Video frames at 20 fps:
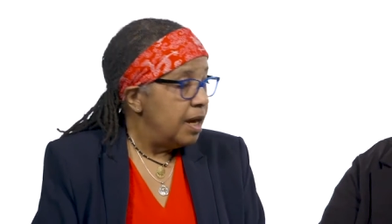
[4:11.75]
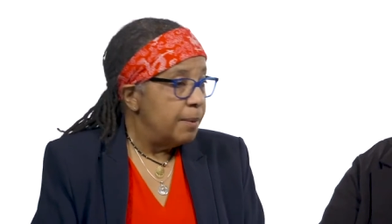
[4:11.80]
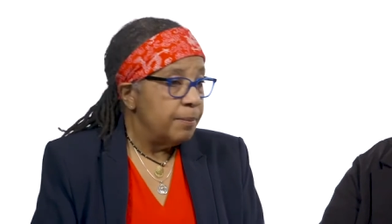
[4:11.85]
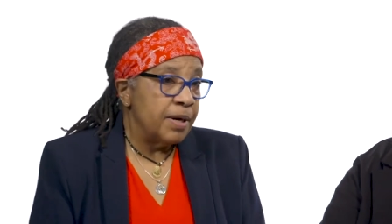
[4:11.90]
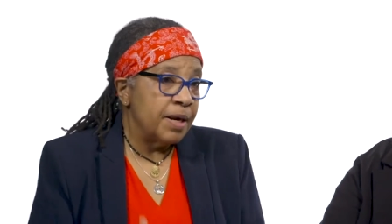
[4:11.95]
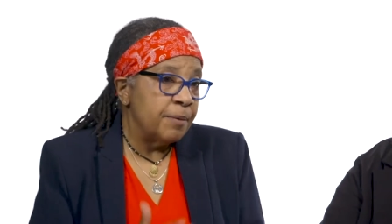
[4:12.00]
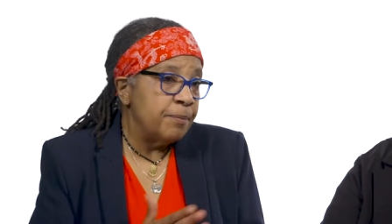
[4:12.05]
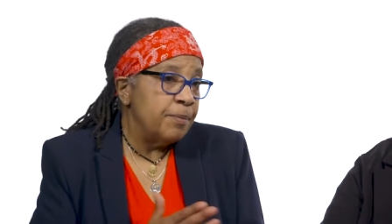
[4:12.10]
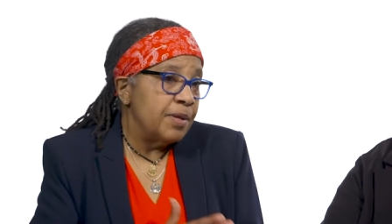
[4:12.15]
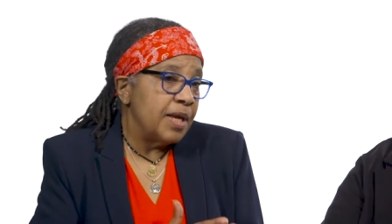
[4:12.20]
But
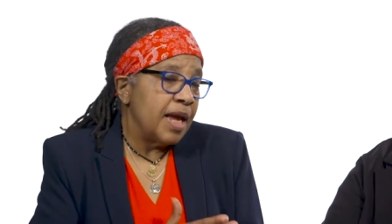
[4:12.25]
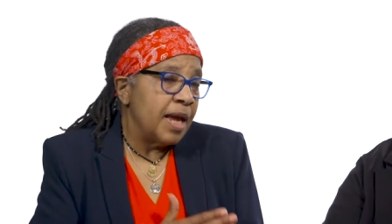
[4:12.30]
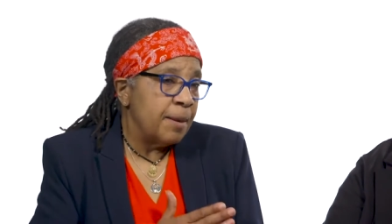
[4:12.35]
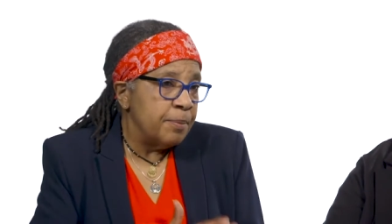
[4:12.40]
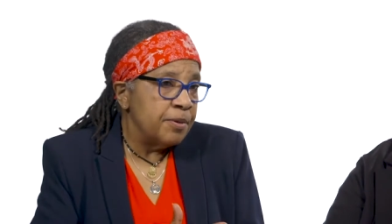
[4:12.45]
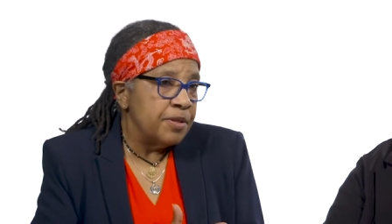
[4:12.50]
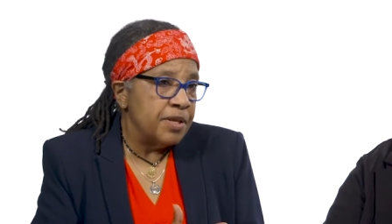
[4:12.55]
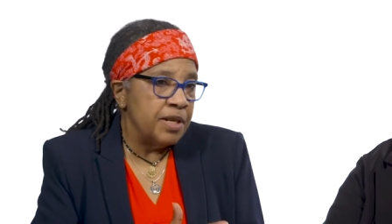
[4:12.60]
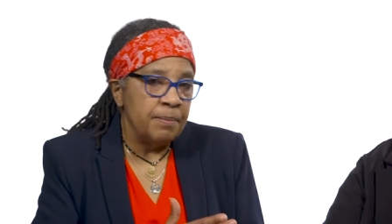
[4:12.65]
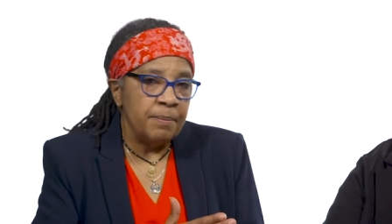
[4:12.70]

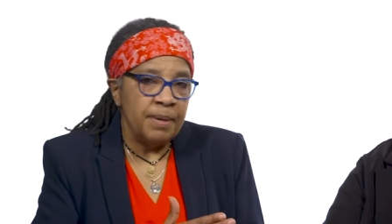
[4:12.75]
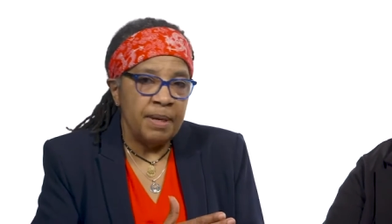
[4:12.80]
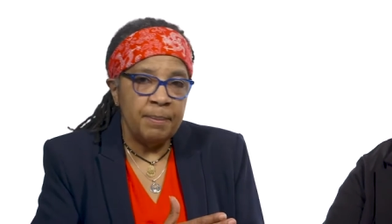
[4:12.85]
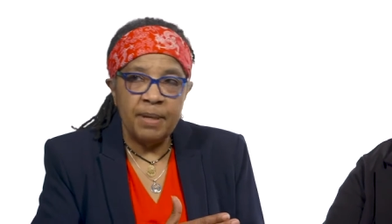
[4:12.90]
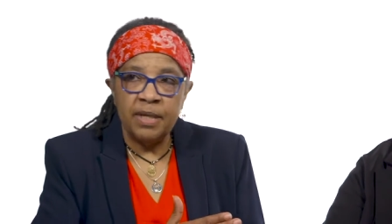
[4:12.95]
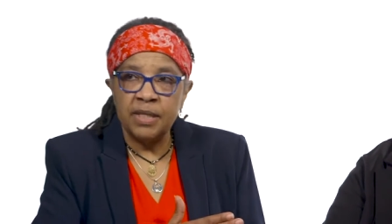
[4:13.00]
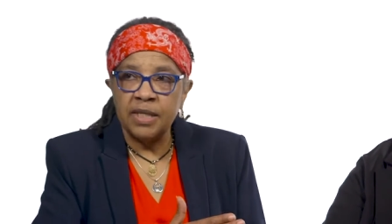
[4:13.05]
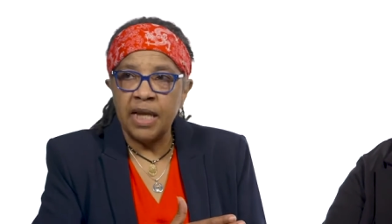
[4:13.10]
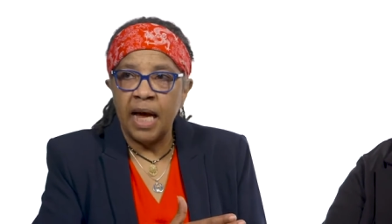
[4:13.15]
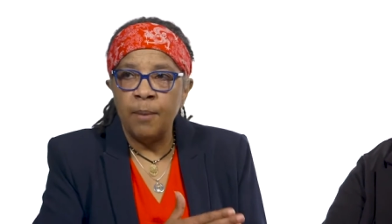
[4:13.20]
empathy to me
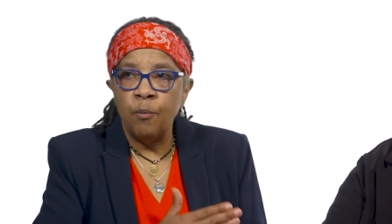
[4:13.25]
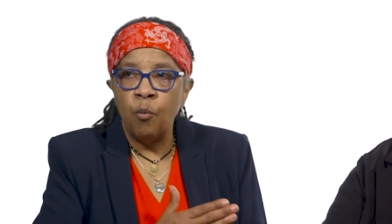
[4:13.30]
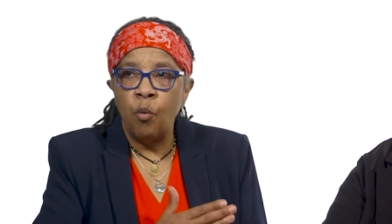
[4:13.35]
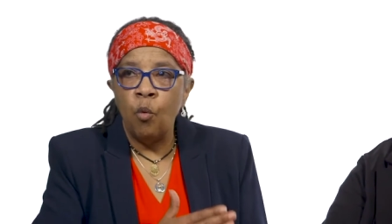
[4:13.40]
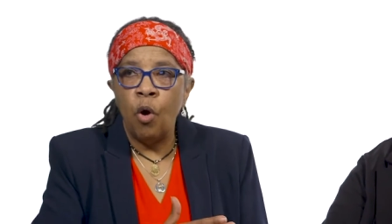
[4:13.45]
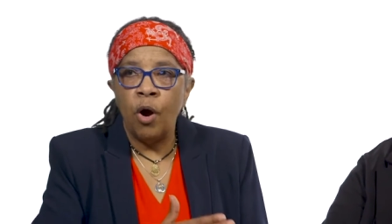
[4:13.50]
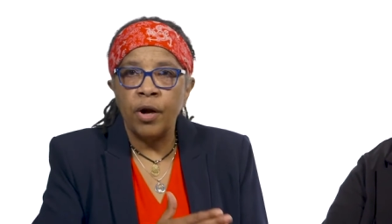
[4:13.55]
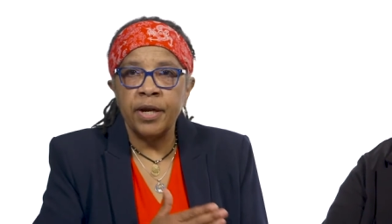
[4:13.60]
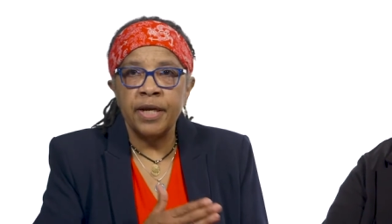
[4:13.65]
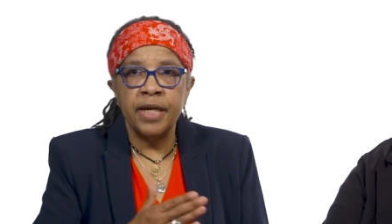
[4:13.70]
means I'm
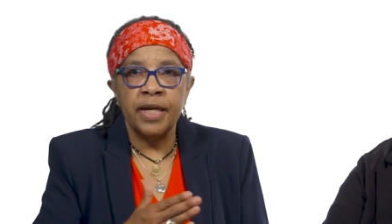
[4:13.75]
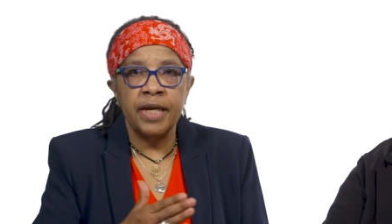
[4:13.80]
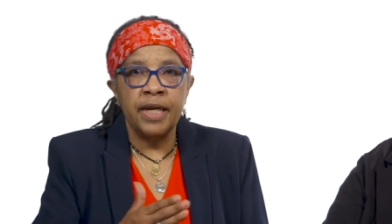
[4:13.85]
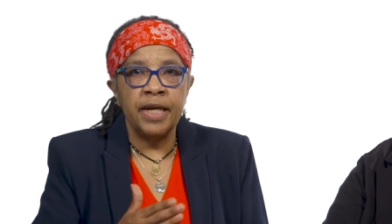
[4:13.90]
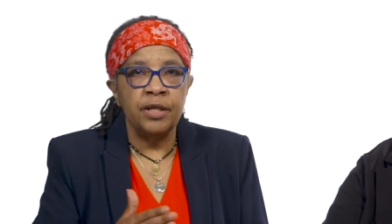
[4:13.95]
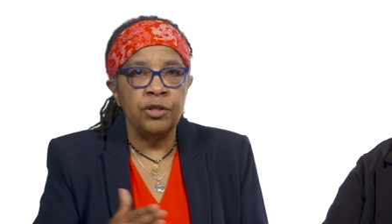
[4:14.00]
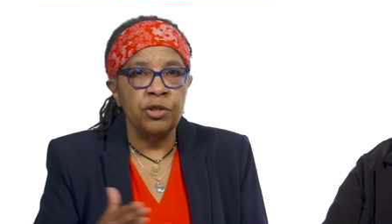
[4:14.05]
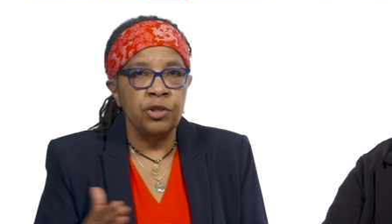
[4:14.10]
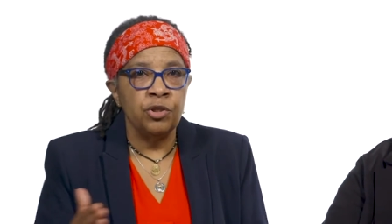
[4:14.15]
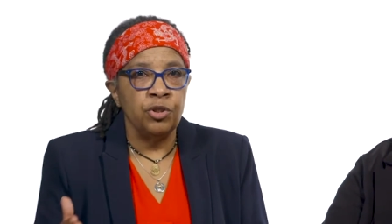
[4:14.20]
walking
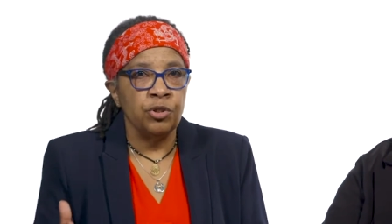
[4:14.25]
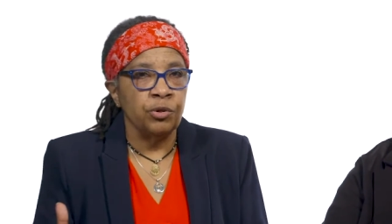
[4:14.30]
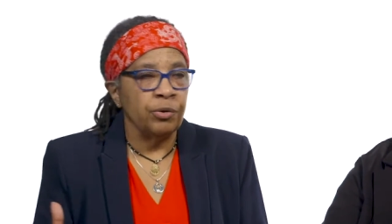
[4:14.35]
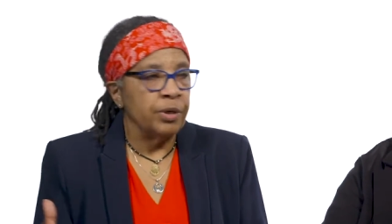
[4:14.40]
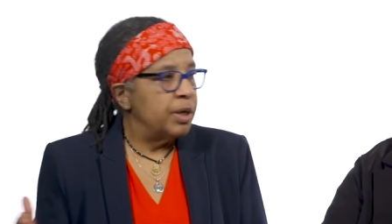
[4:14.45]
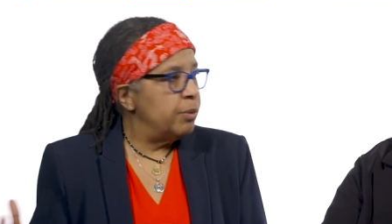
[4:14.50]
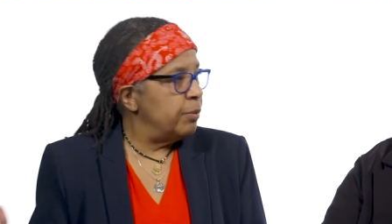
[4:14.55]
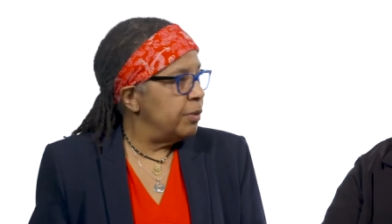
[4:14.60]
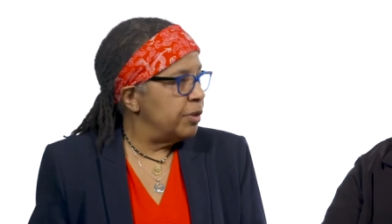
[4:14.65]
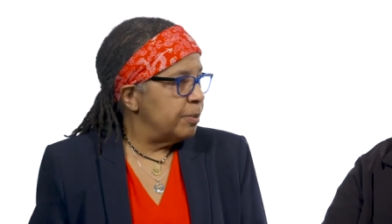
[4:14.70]
in the
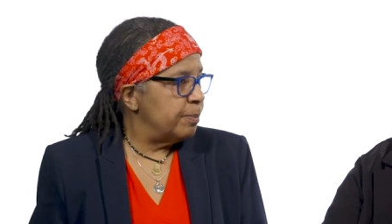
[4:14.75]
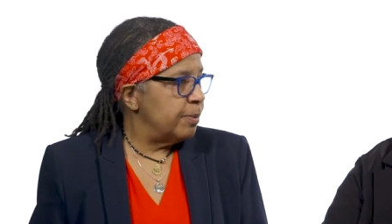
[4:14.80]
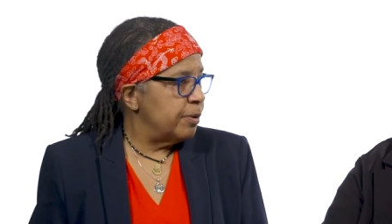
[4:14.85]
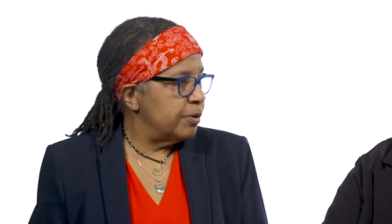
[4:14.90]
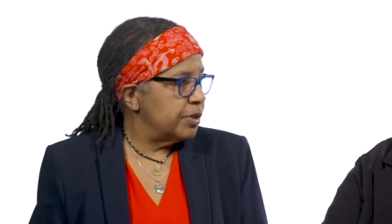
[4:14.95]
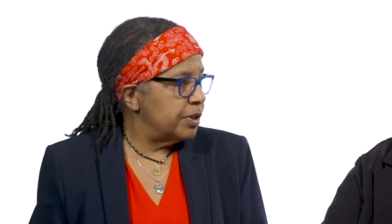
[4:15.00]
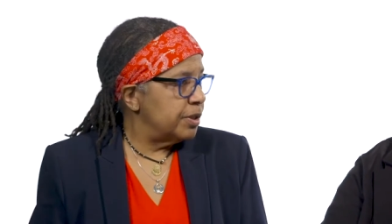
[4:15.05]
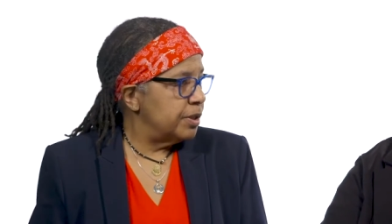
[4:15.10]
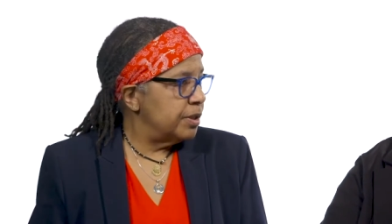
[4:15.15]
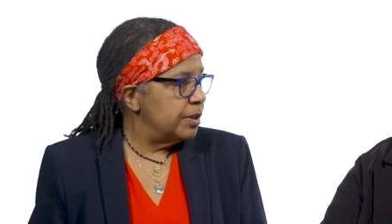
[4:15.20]
journey with the
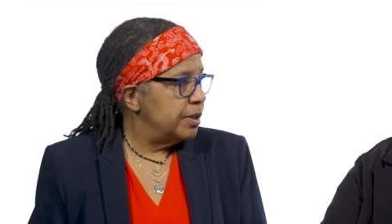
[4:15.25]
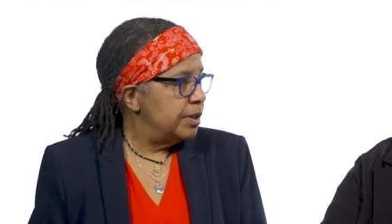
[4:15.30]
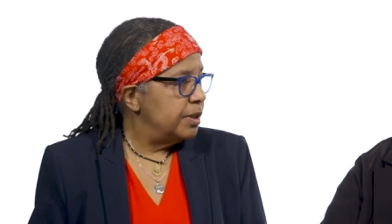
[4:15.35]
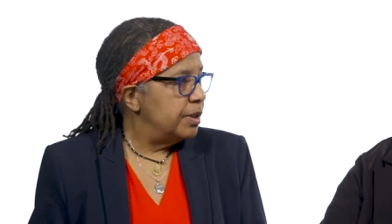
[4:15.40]
person.